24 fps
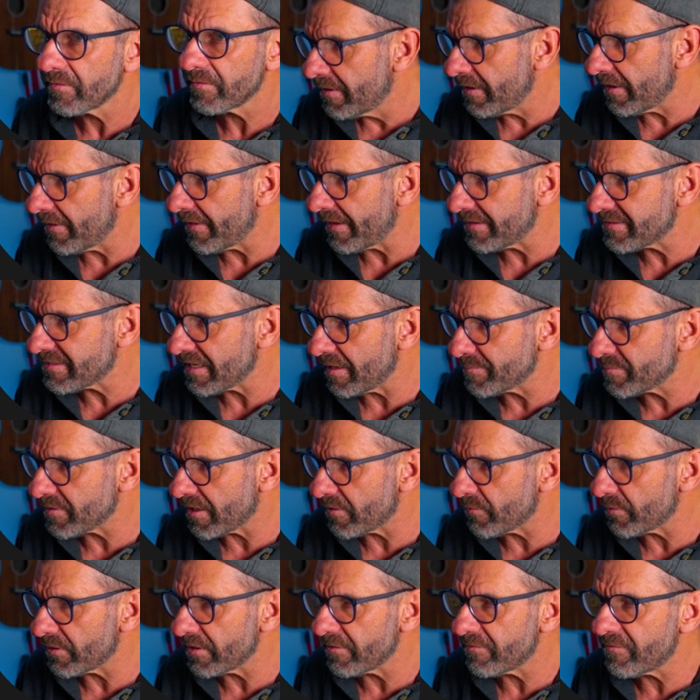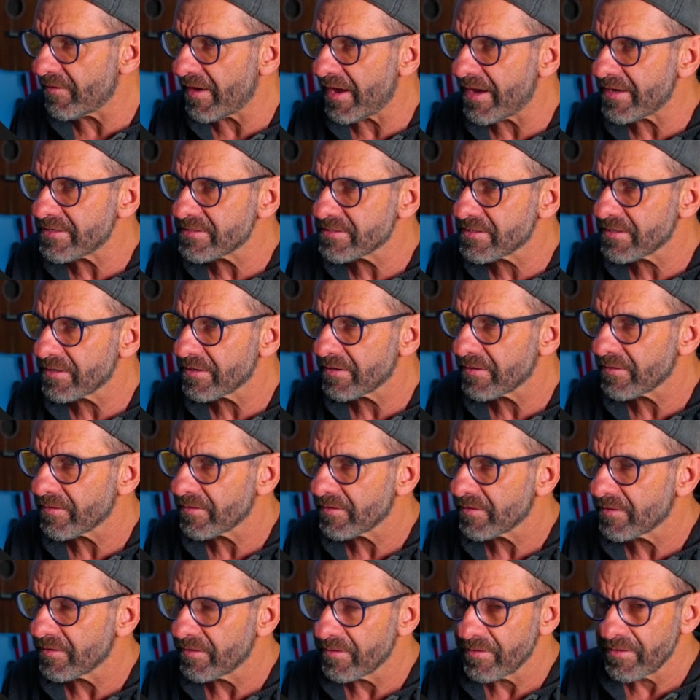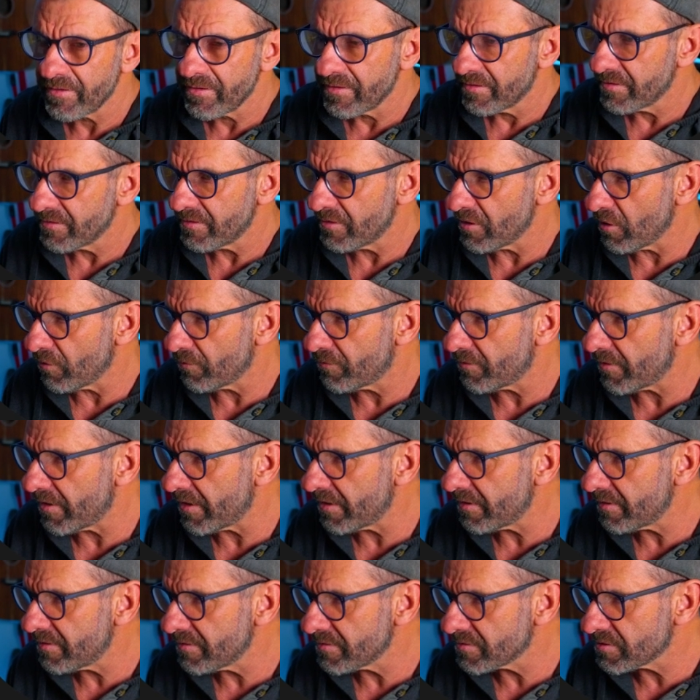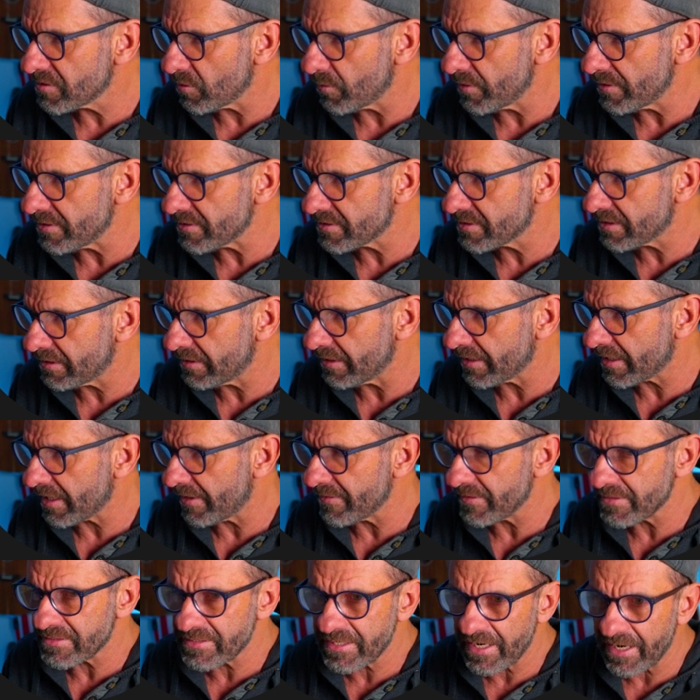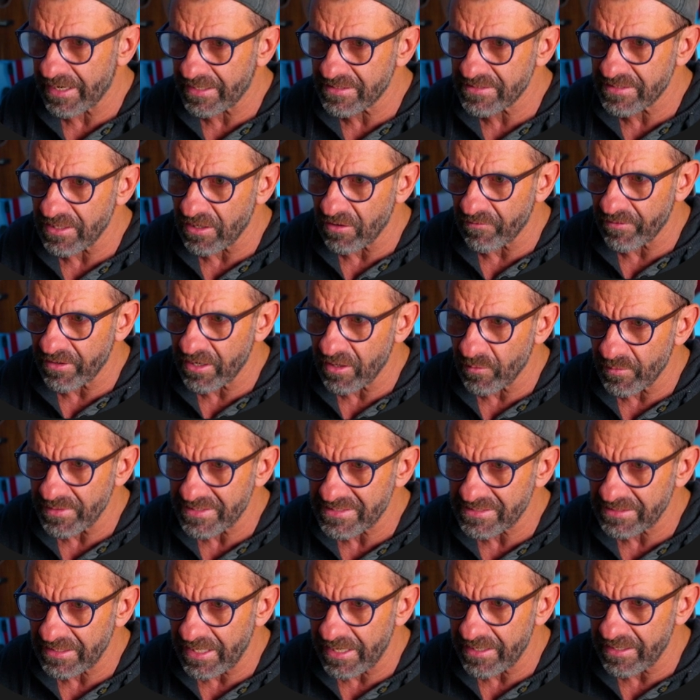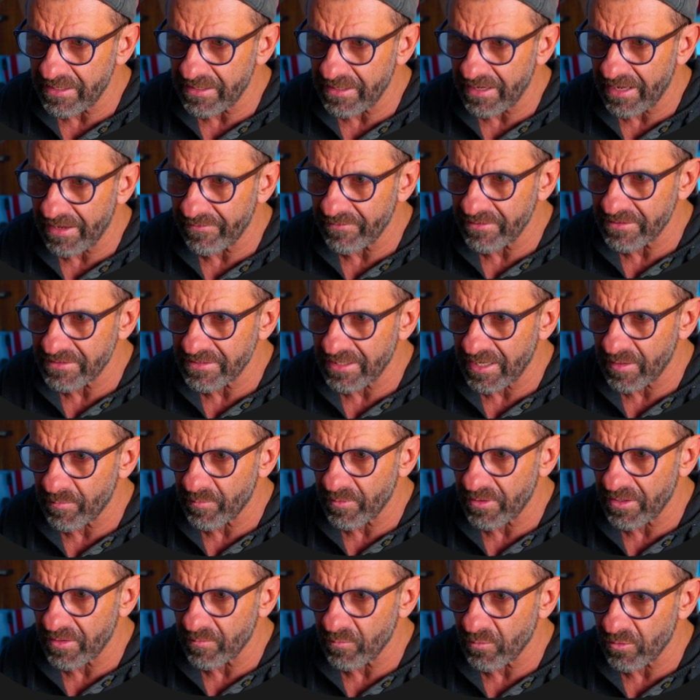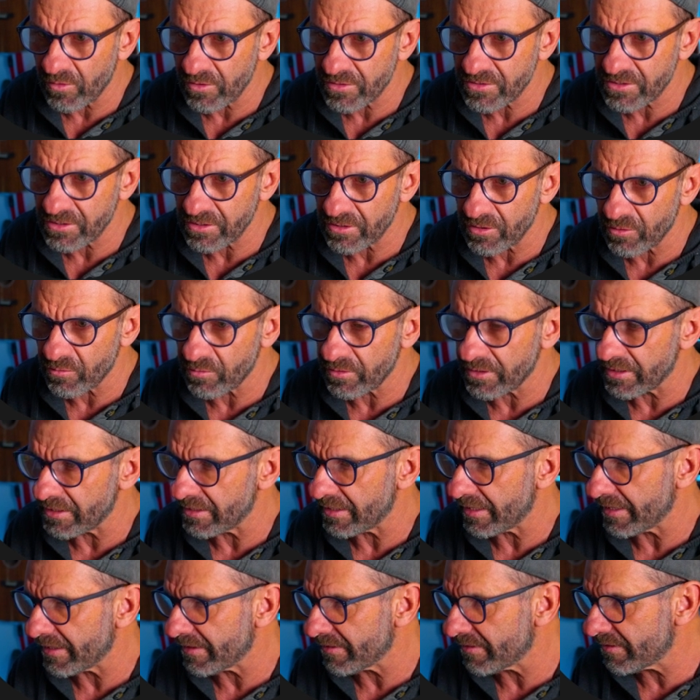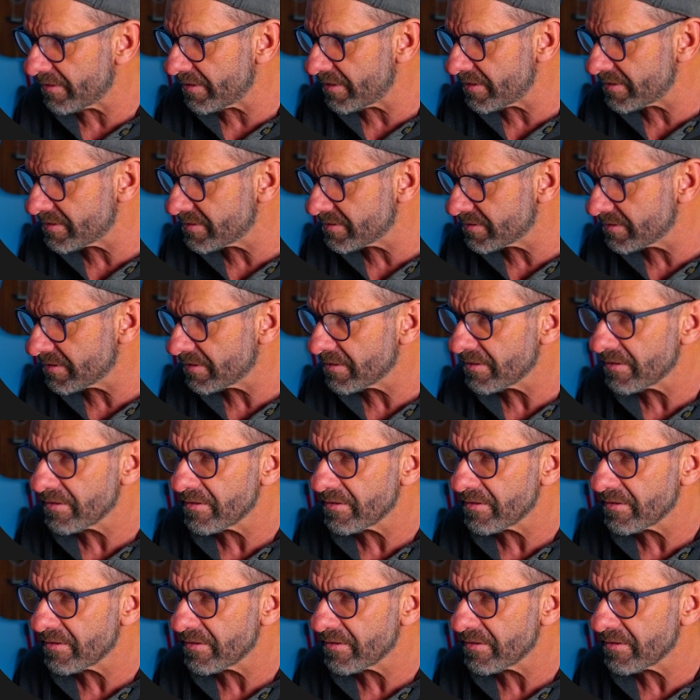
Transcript: Now that typed on really fast. No fun. So we just click on the text, and over here we slide it and have it type on more slowly like this.